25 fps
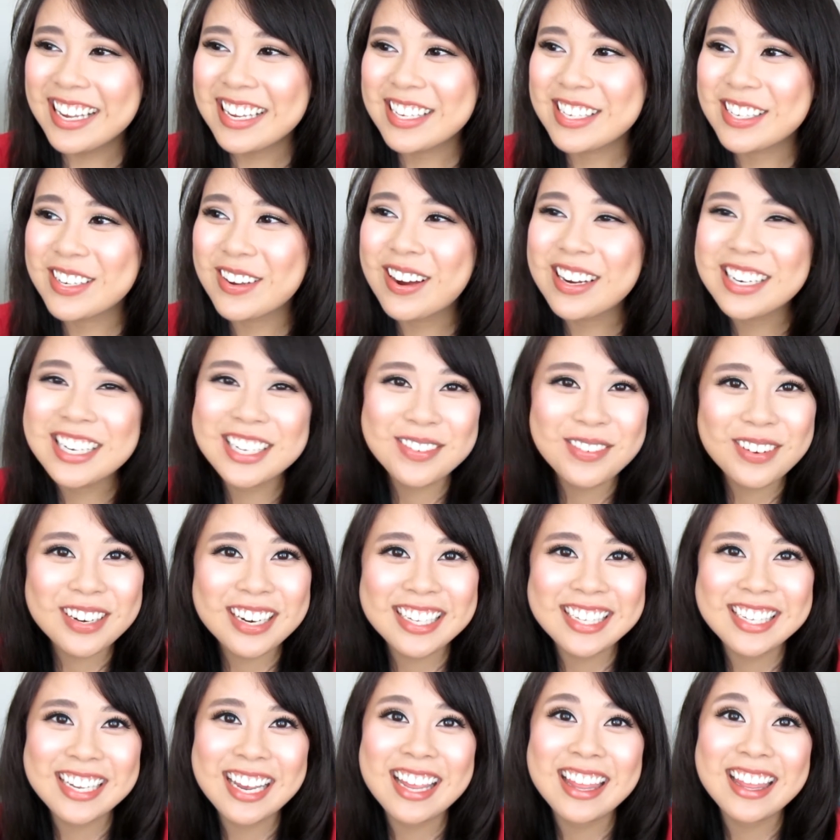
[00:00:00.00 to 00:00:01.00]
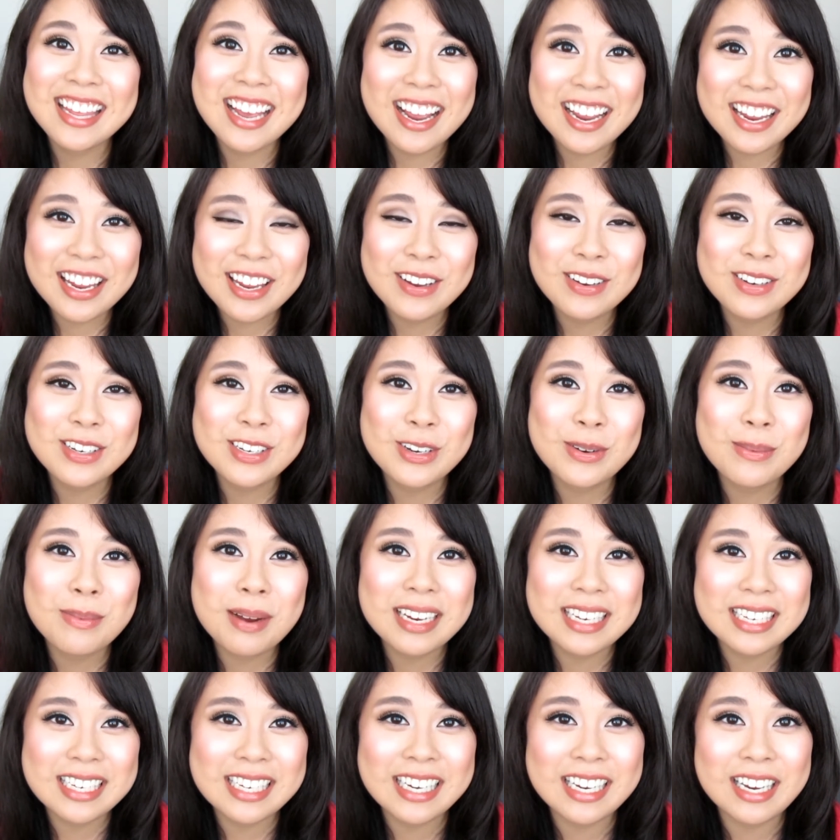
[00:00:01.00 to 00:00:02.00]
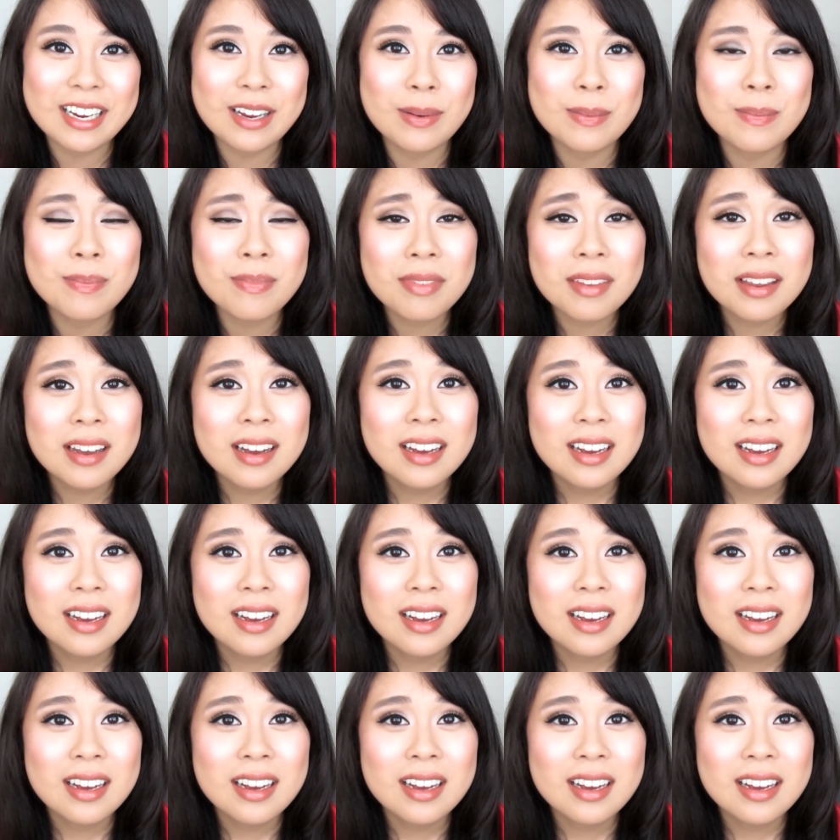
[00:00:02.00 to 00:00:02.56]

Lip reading: So I just want to say thank you to my team,